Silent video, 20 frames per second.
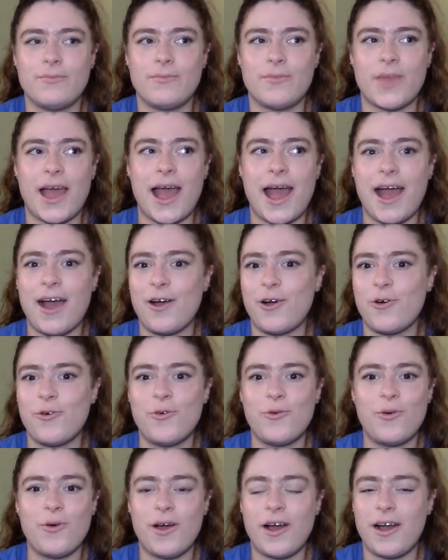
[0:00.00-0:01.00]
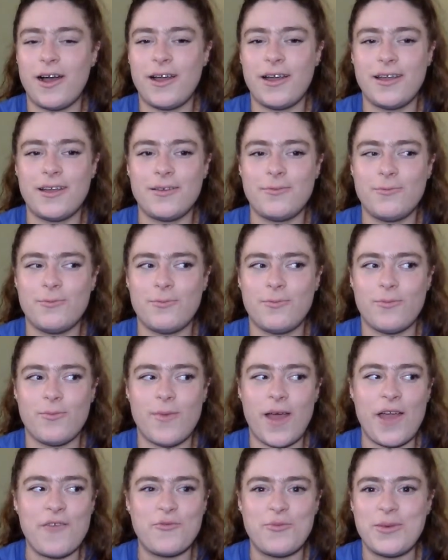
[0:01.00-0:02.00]
how
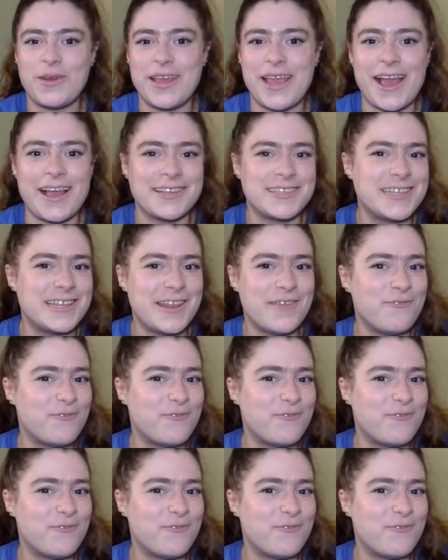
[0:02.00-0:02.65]
everybody else in the